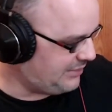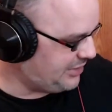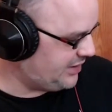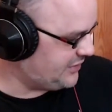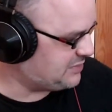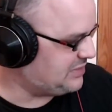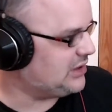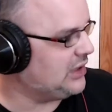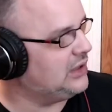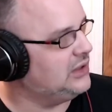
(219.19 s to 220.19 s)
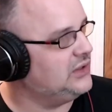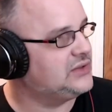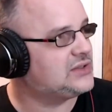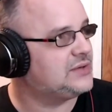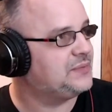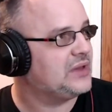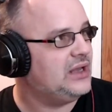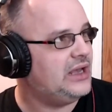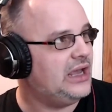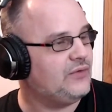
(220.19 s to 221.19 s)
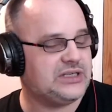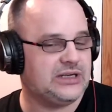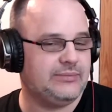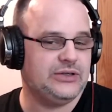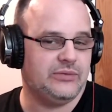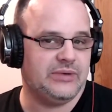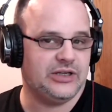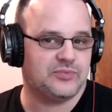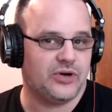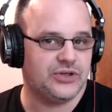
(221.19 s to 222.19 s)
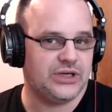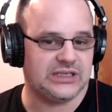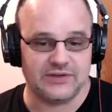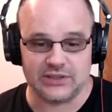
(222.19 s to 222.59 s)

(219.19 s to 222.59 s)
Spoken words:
I am nervous because every time I do a major project,